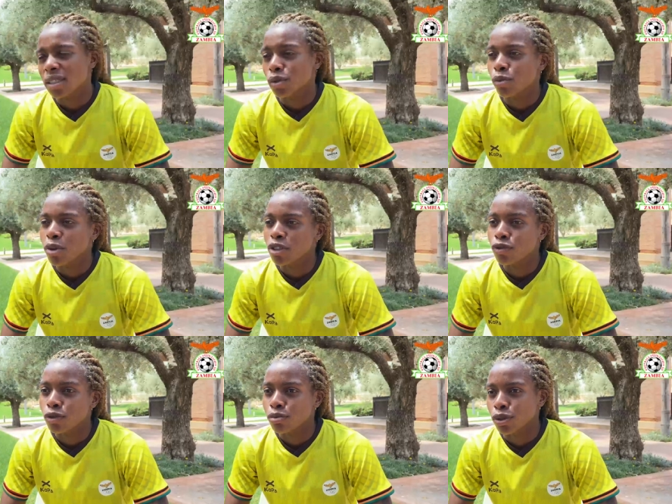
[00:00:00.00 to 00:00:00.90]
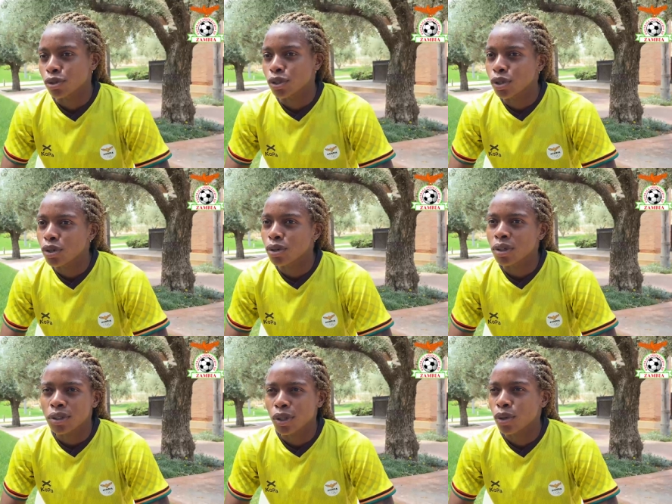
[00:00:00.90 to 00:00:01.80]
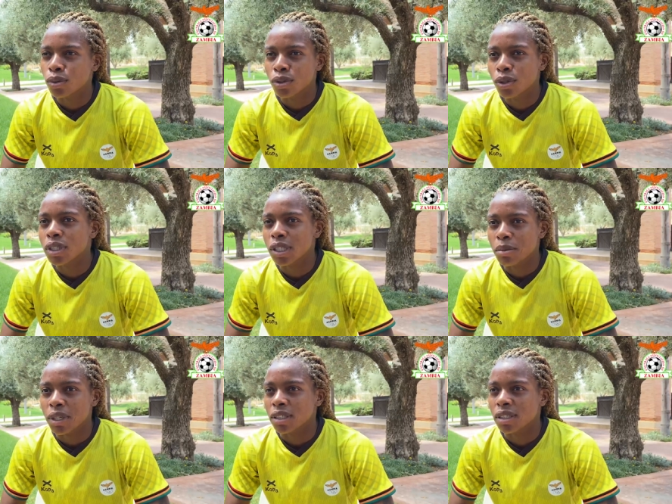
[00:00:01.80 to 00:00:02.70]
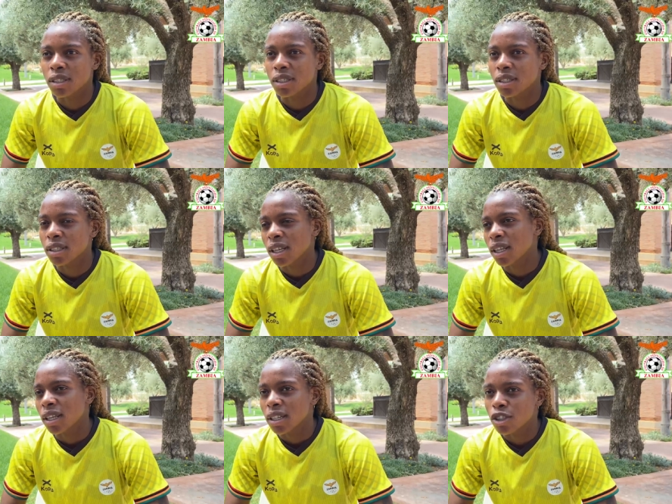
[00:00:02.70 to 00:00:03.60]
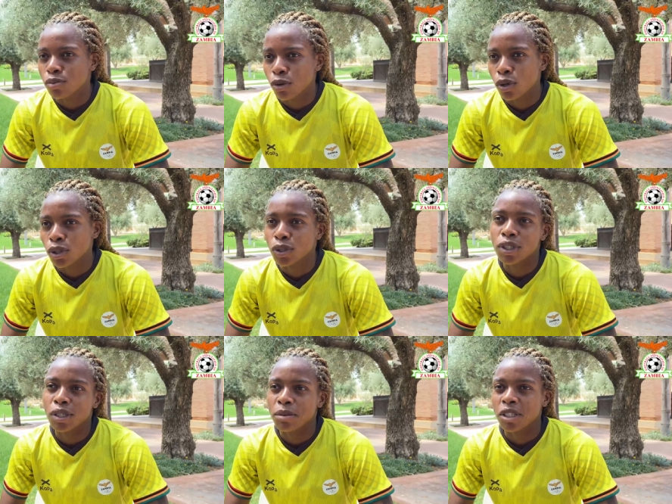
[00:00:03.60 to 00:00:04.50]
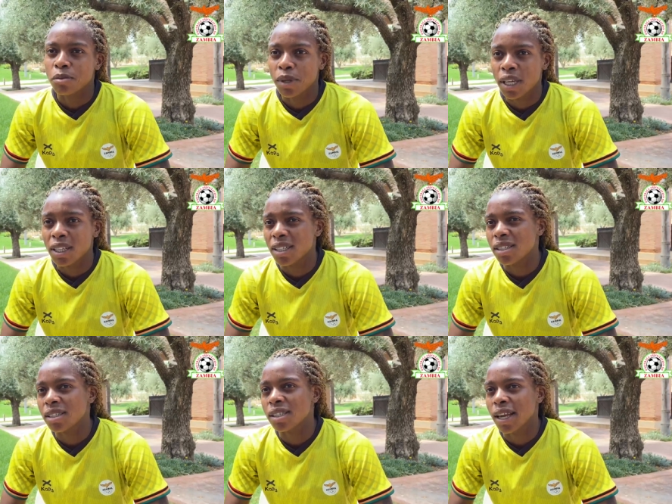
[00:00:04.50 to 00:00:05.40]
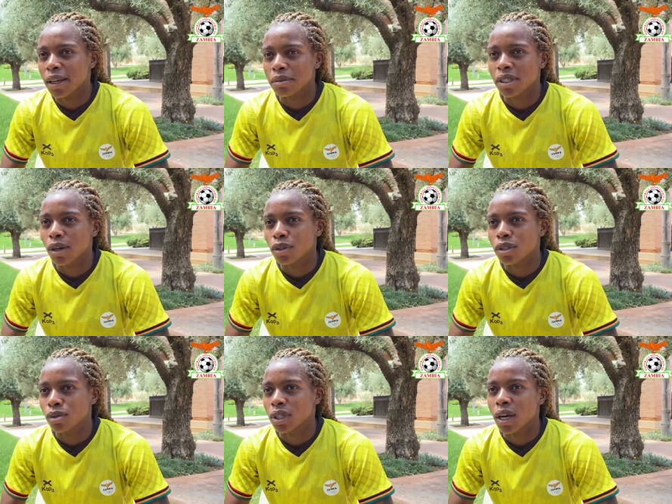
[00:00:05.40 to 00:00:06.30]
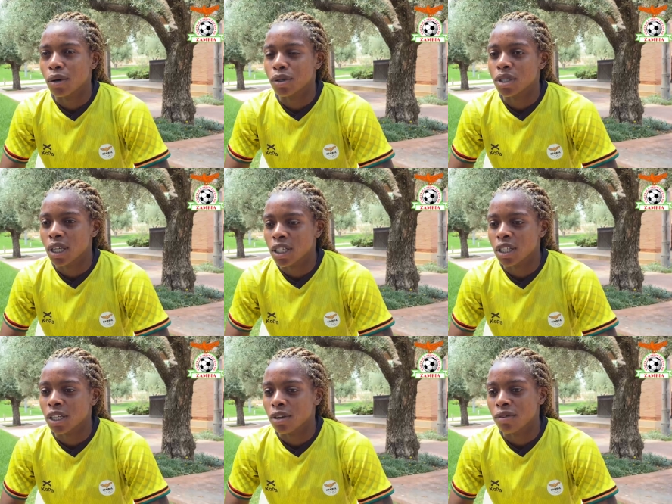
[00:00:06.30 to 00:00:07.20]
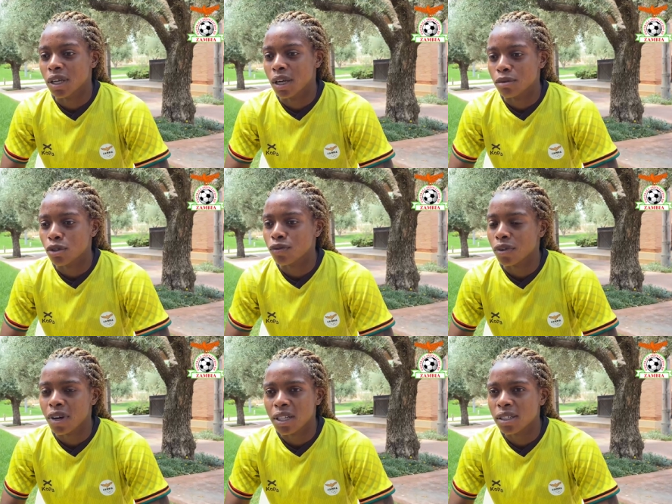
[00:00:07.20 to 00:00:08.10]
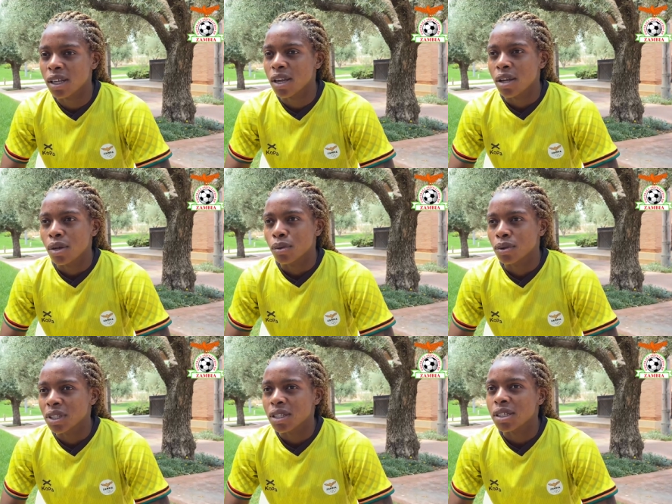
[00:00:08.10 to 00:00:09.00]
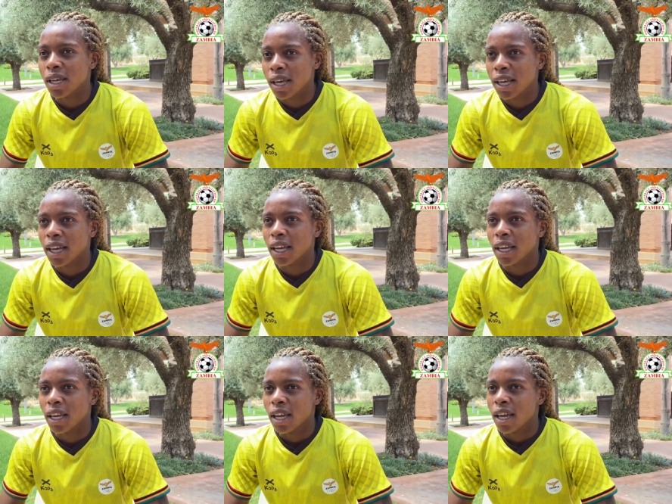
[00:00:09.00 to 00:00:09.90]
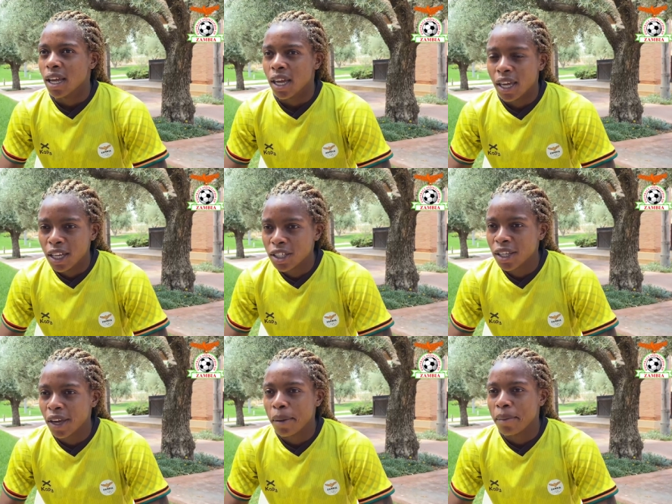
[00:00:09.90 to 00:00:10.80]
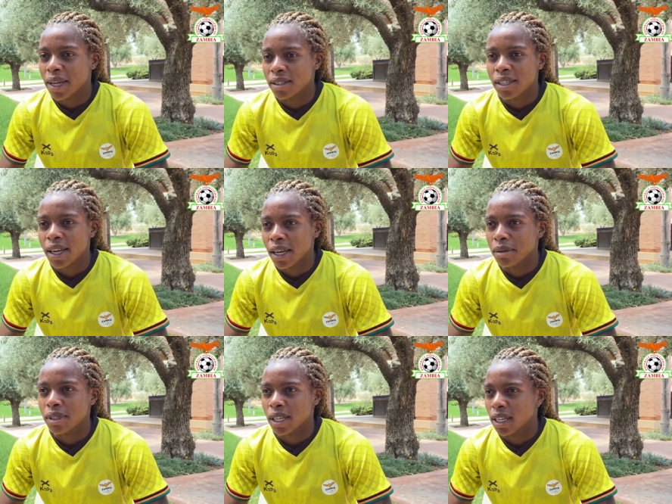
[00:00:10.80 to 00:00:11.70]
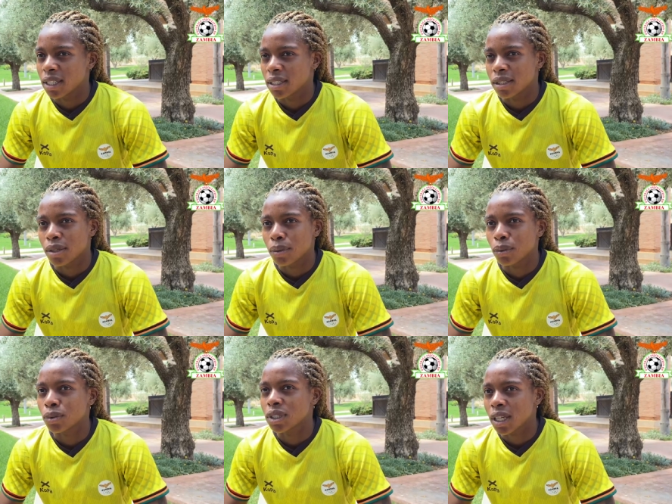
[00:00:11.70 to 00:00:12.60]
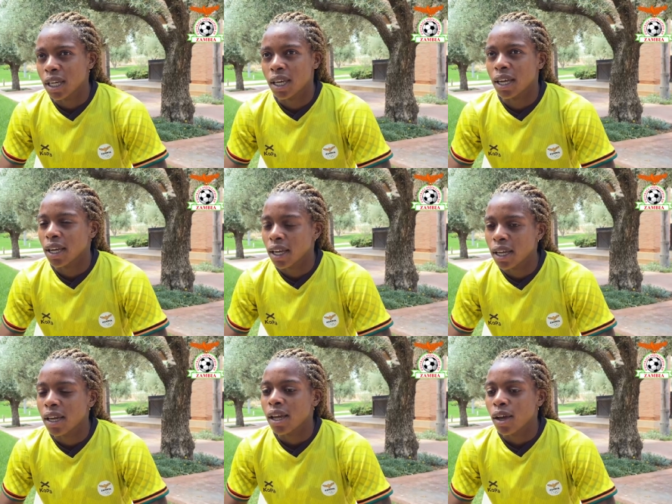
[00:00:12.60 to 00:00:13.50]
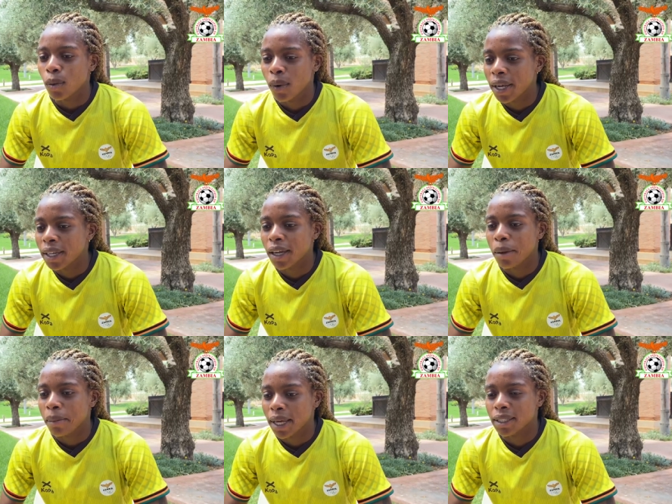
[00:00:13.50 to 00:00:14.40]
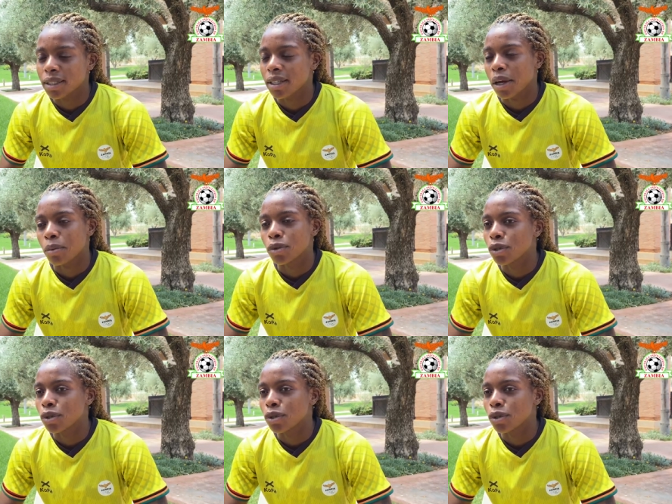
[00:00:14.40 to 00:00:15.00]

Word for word: in women's football no no no team is small no team is big it just comes out on how you take each and every game so for us we'll just take each game as it comes and we'll take one game at a time we'll